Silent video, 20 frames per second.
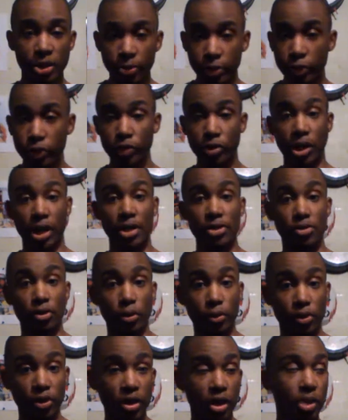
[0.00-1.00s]

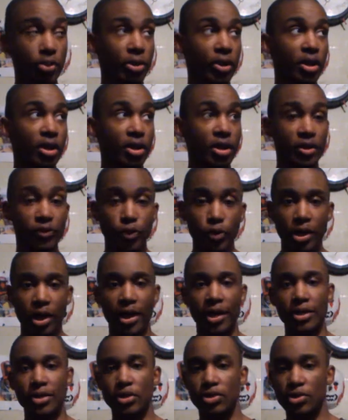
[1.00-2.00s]
If you
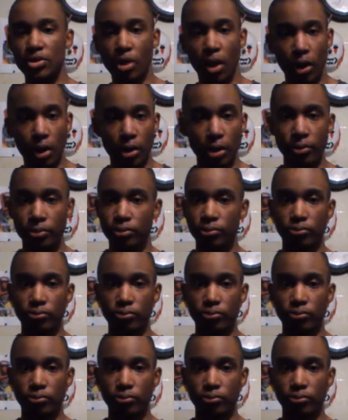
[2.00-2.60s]
guys aren't